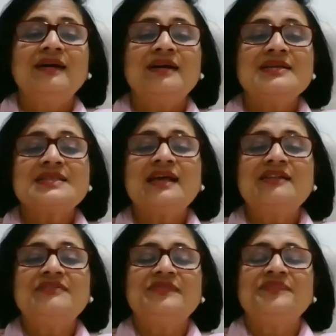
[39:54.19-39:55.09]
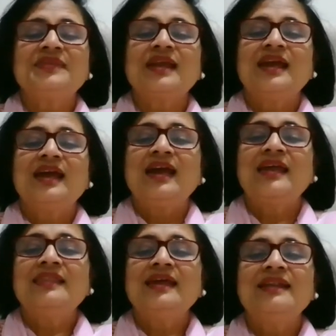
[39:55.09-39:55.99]
herself.
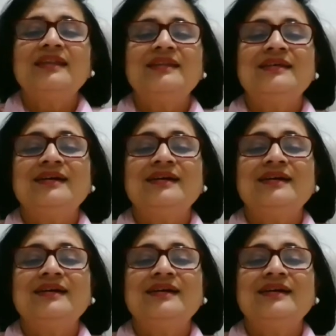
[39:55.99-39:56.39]
And then